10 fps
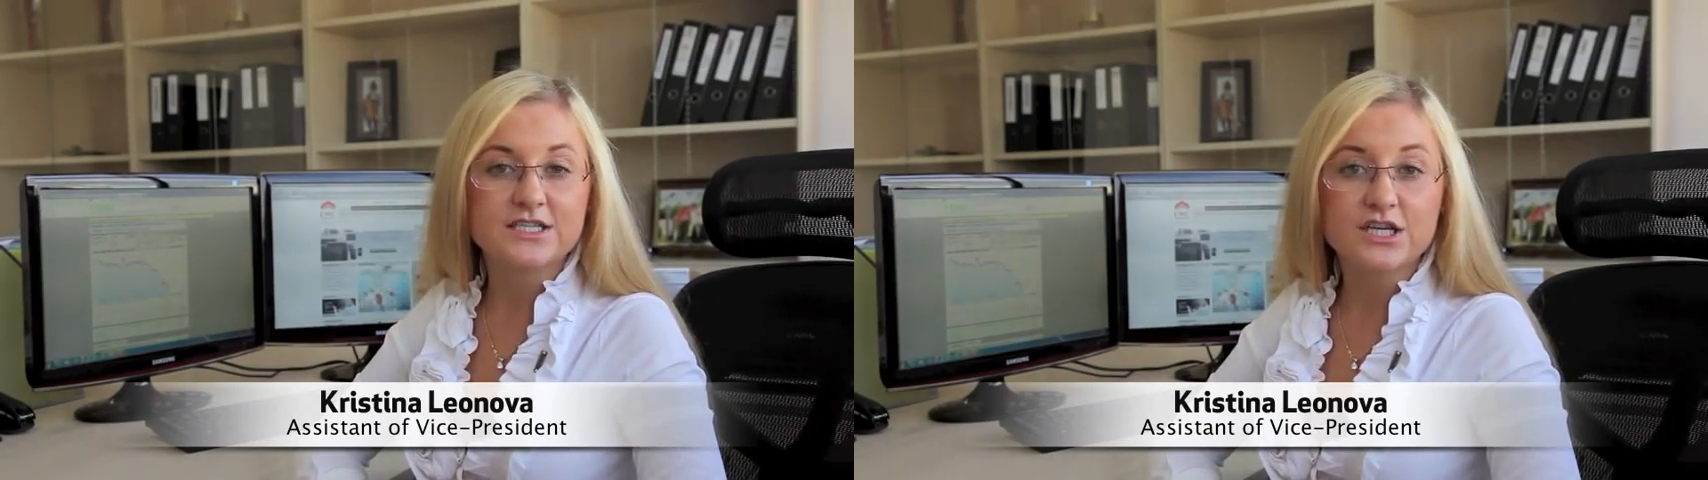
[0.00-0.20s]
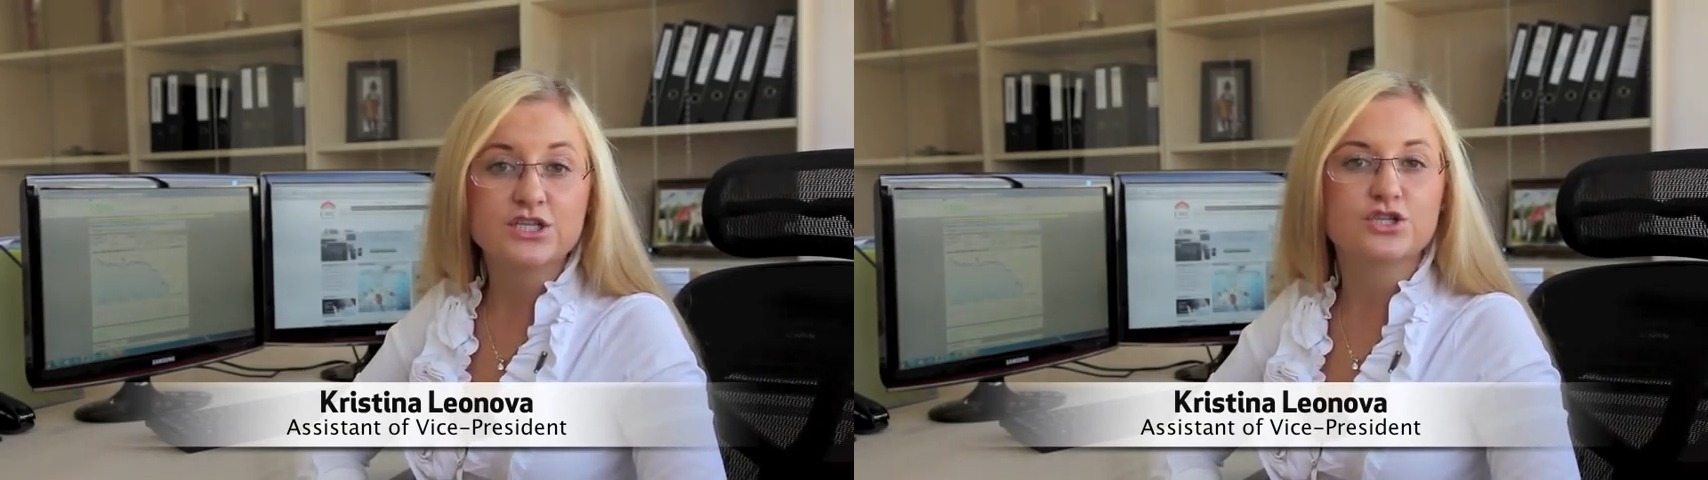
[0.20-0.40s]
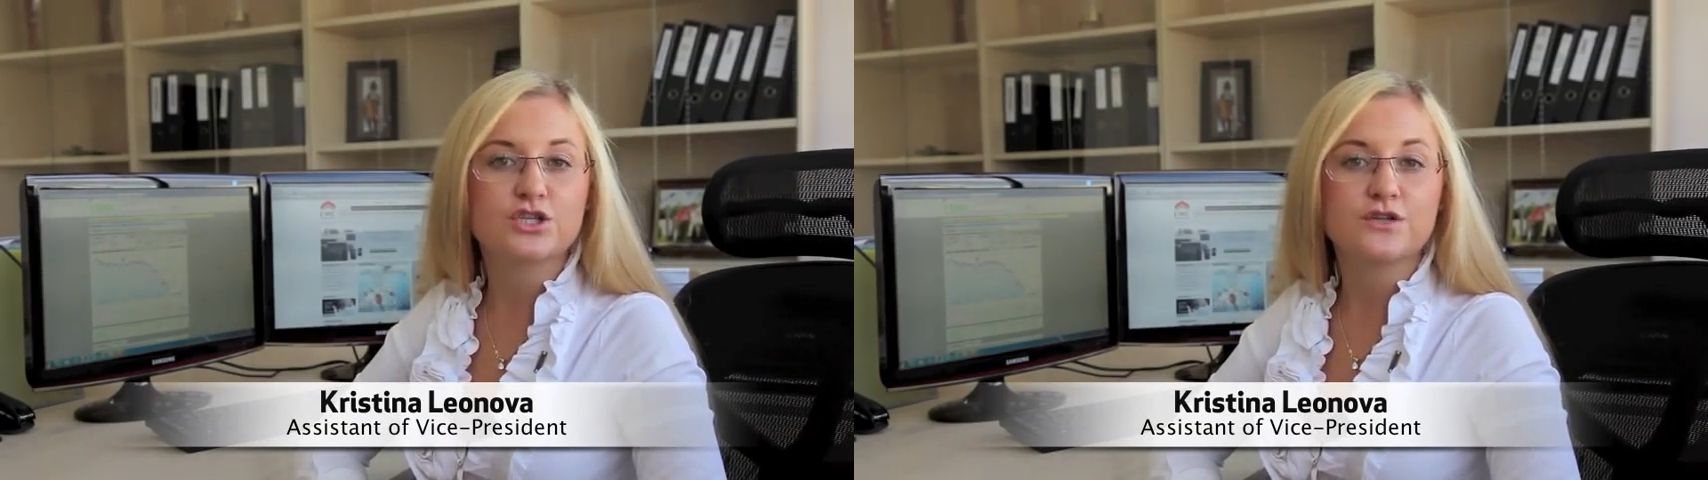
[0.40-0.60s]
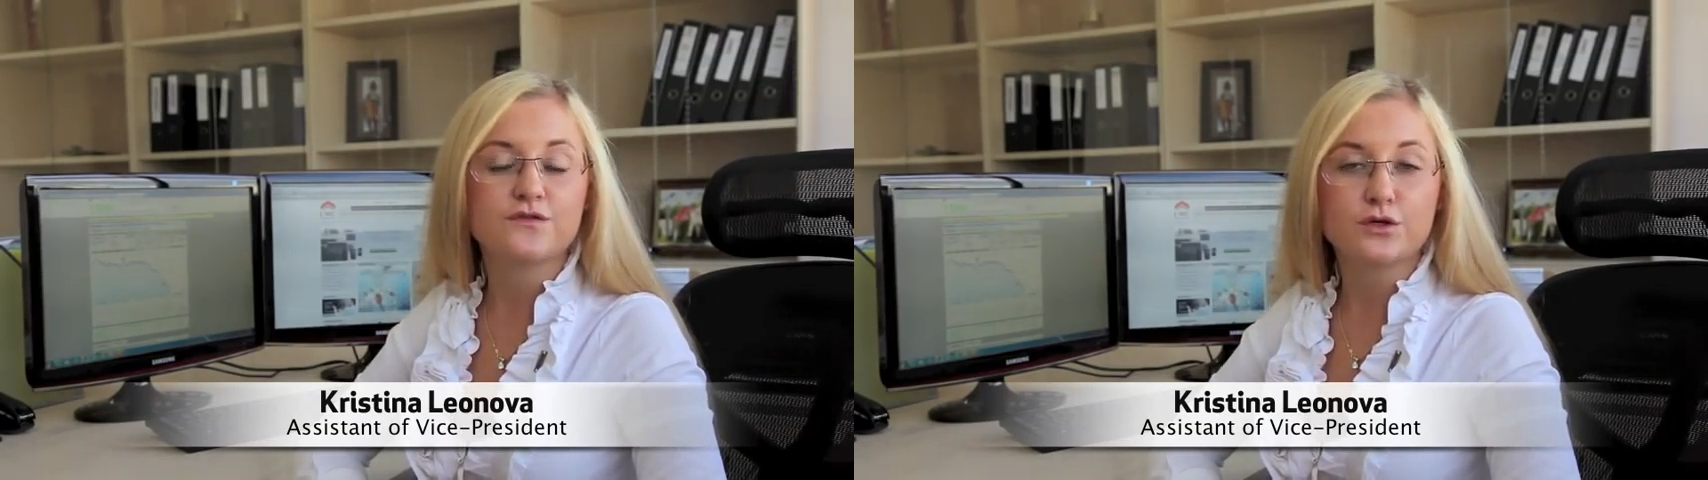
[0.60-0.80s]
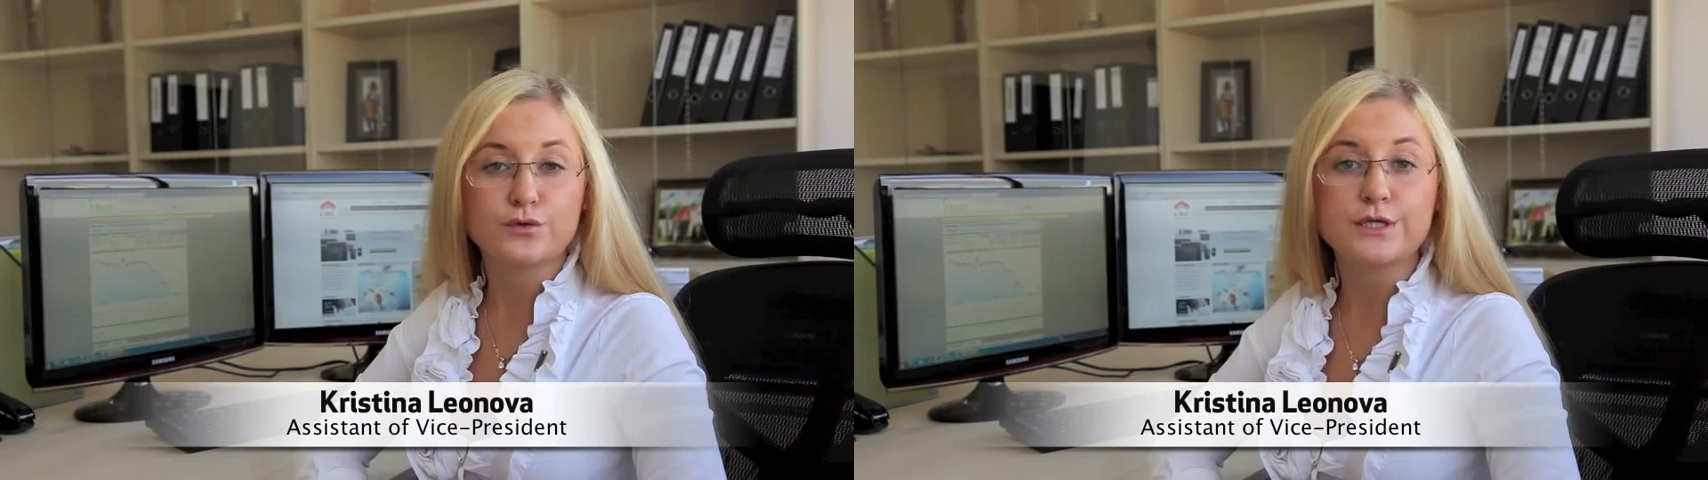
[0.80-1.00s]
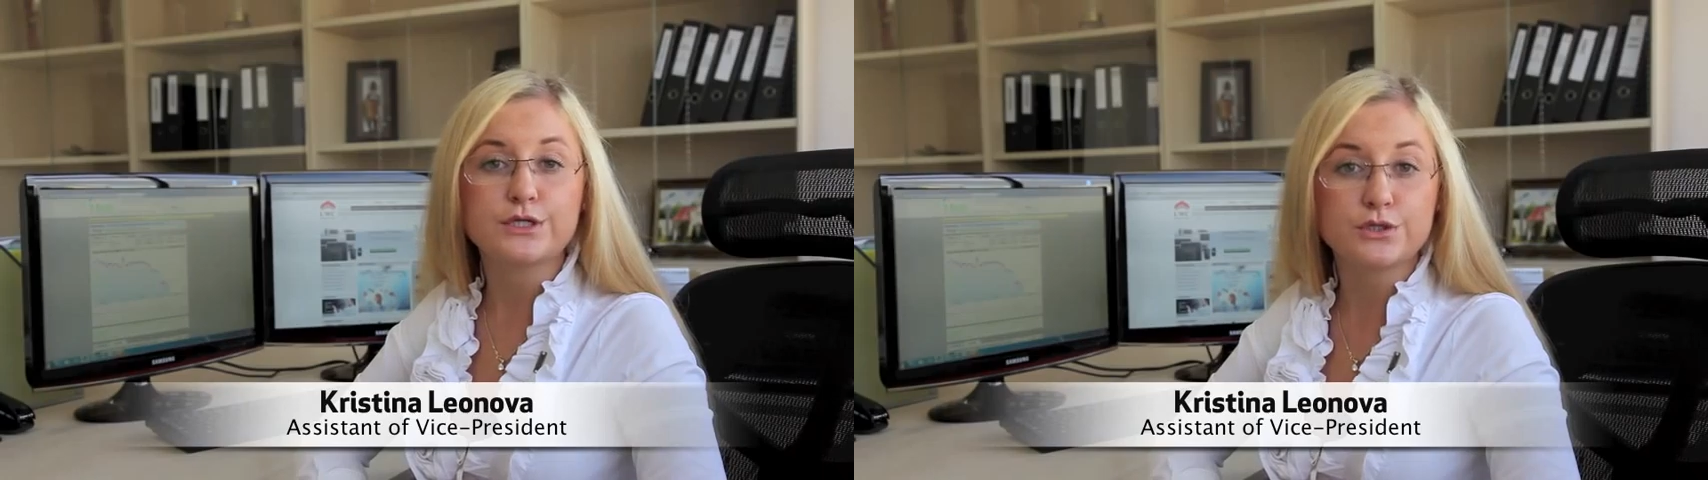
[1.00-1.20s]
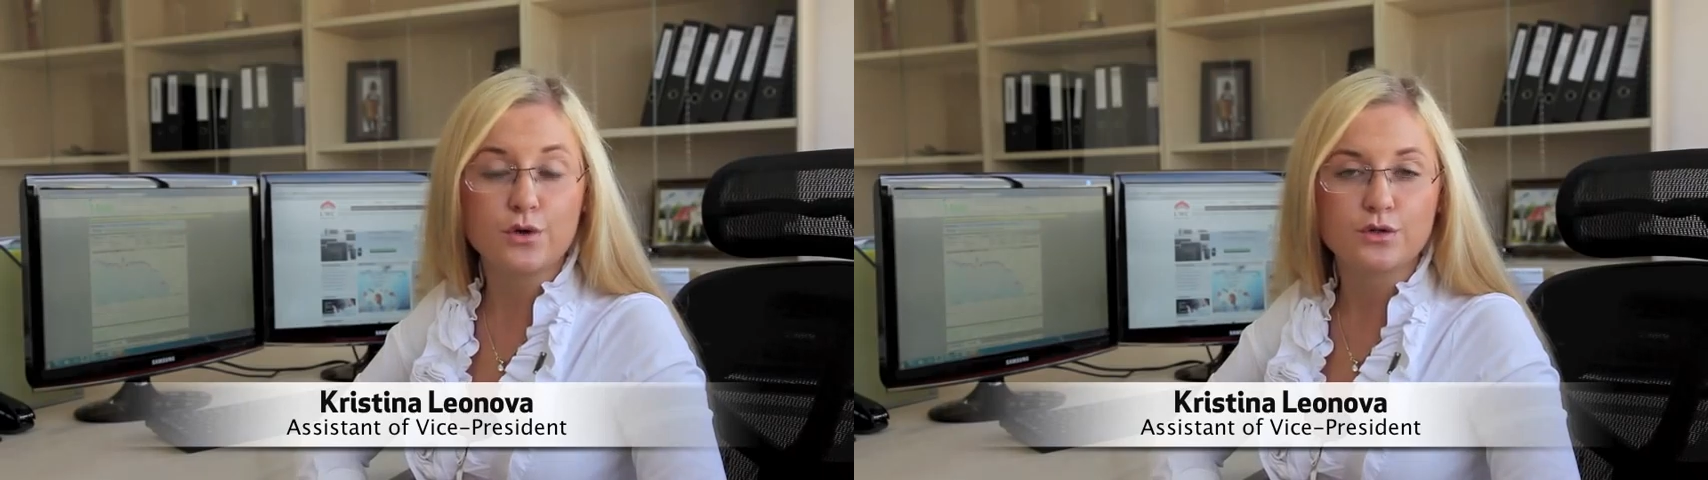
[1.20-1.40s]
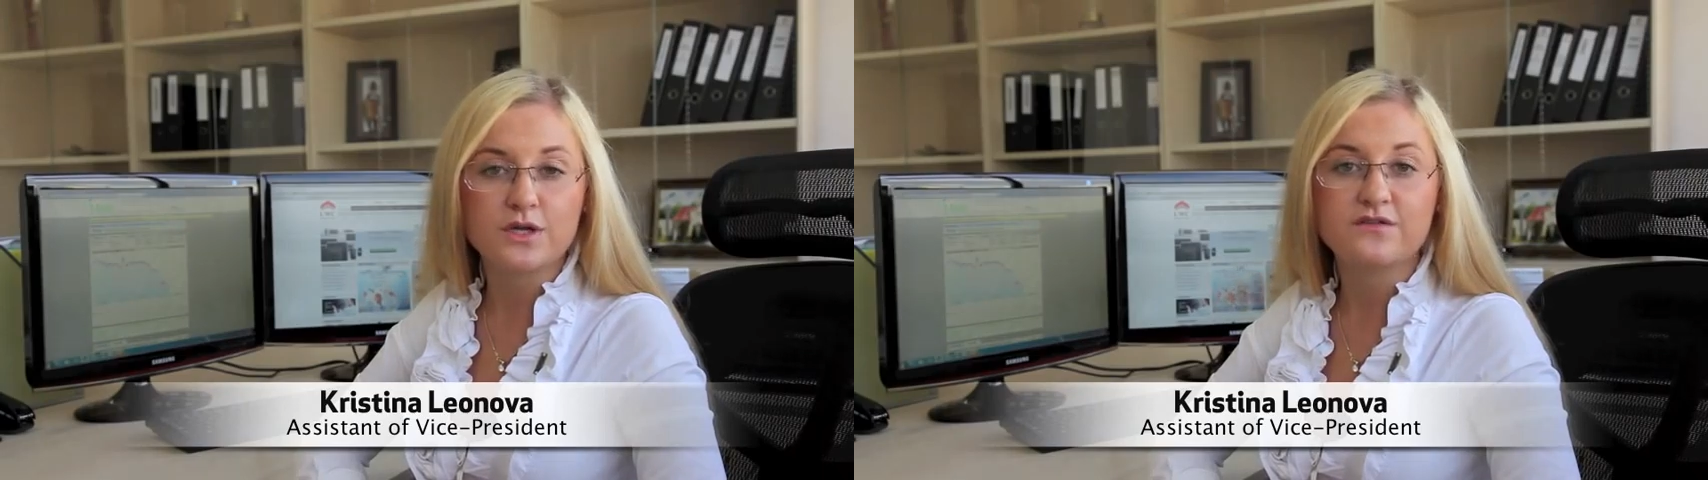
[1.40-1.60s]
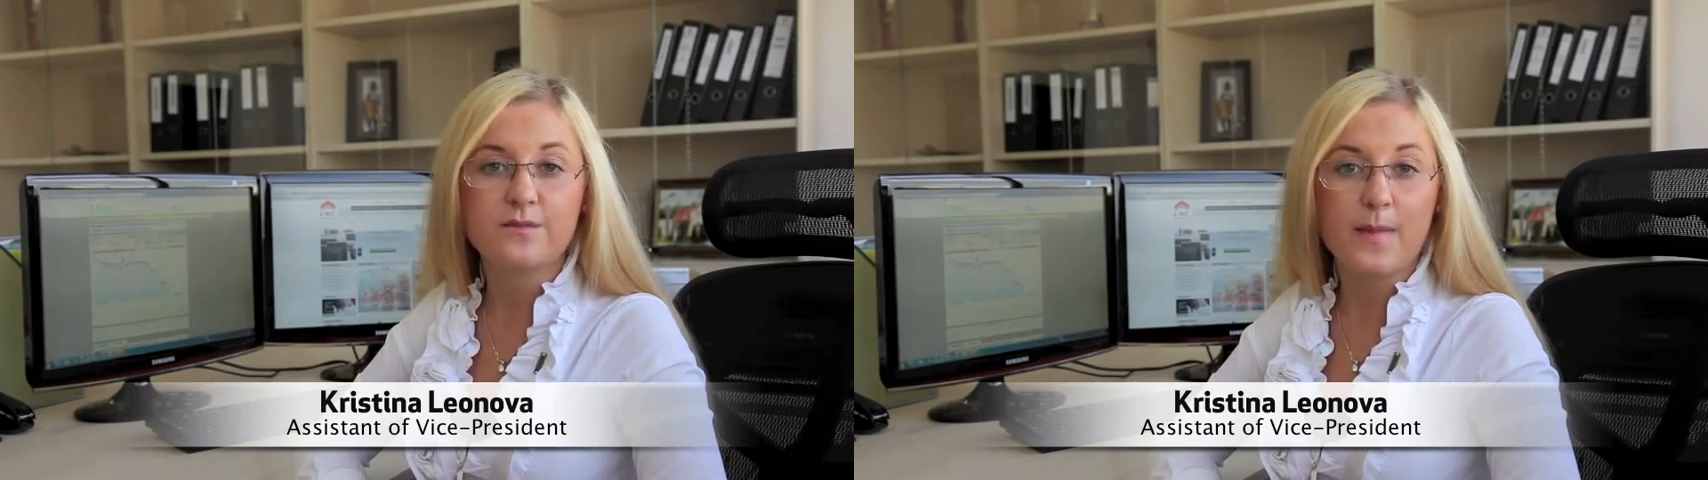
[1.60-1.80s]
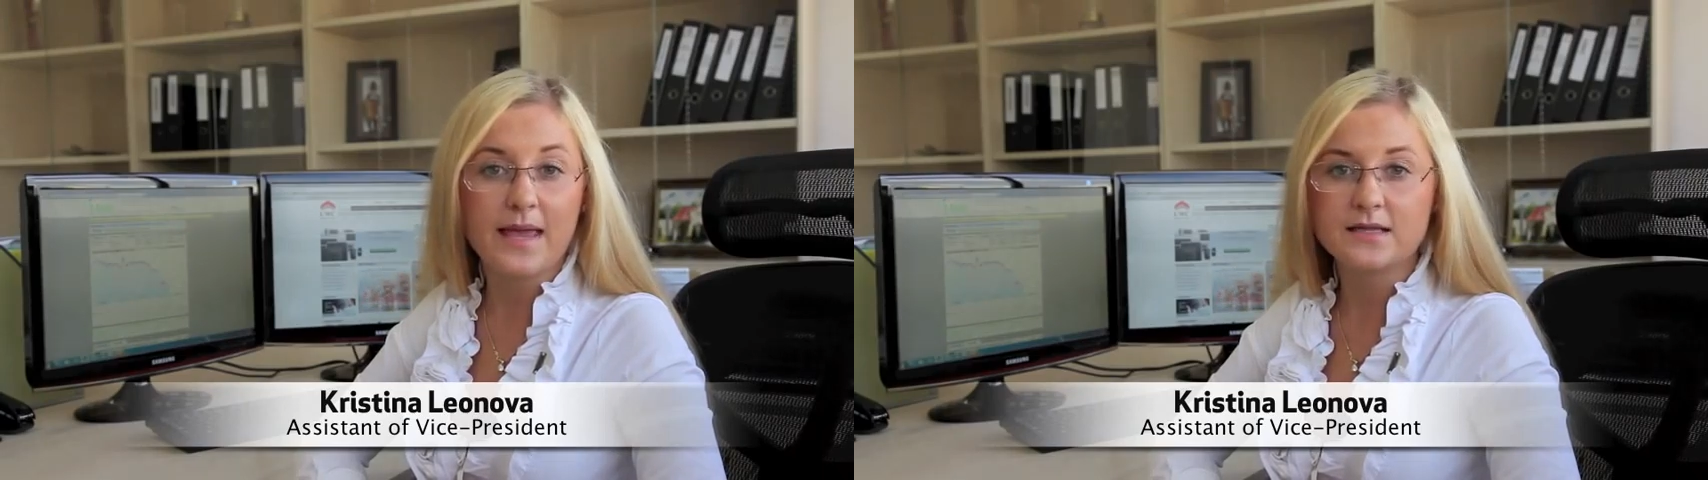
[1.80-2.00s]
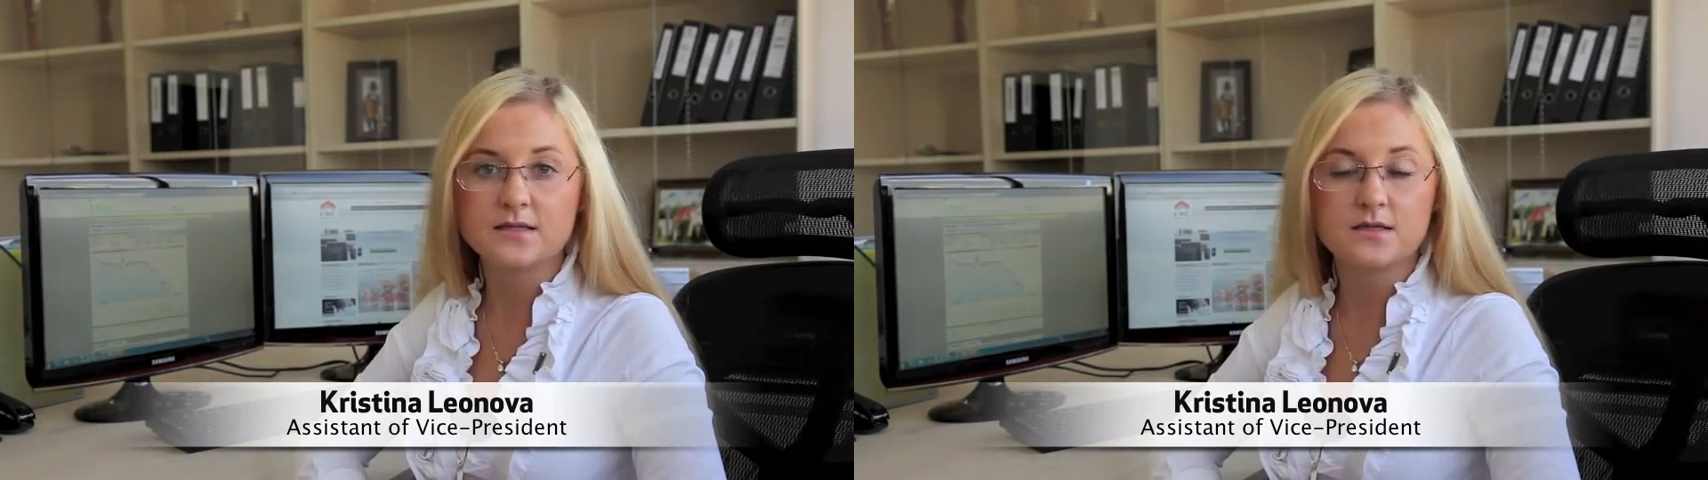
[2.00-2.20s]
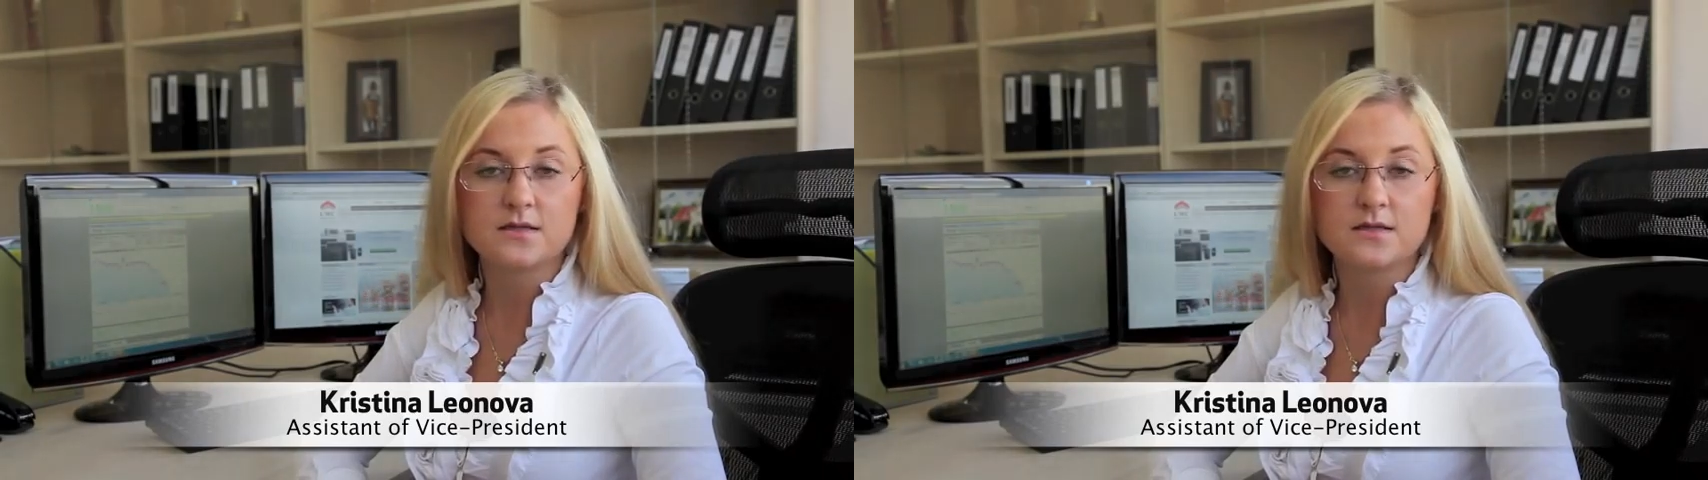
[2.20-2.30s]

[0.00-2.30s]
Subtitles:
session in the green zone and the main